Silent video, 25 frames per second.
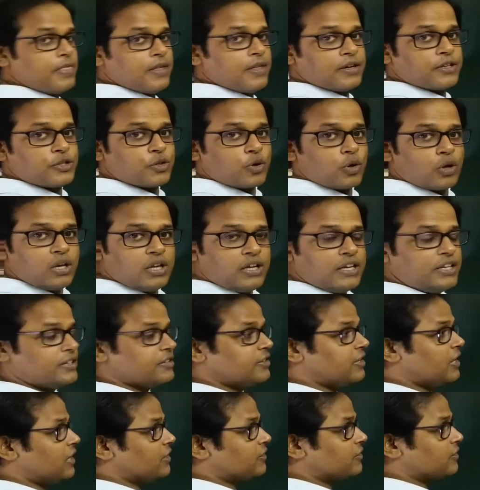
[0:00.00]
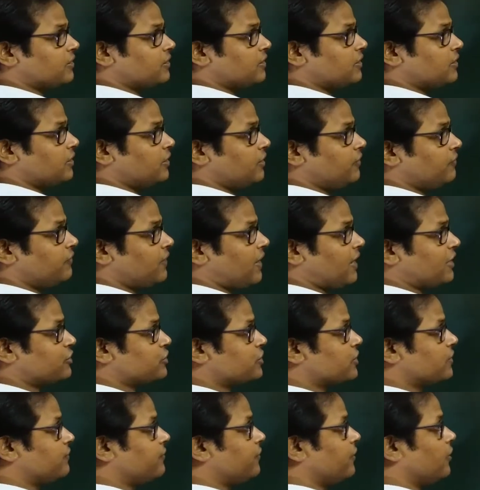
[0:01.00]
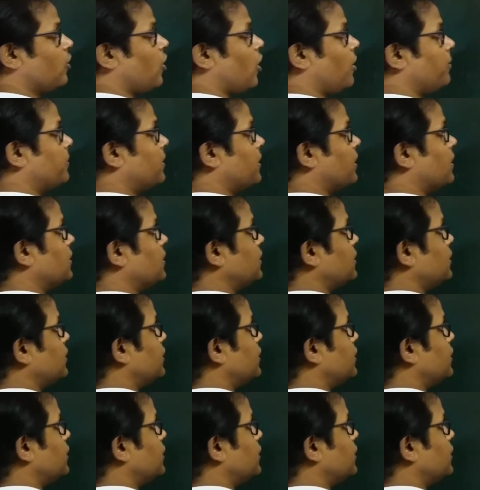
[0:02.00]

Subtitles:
the total internal reflection phenomena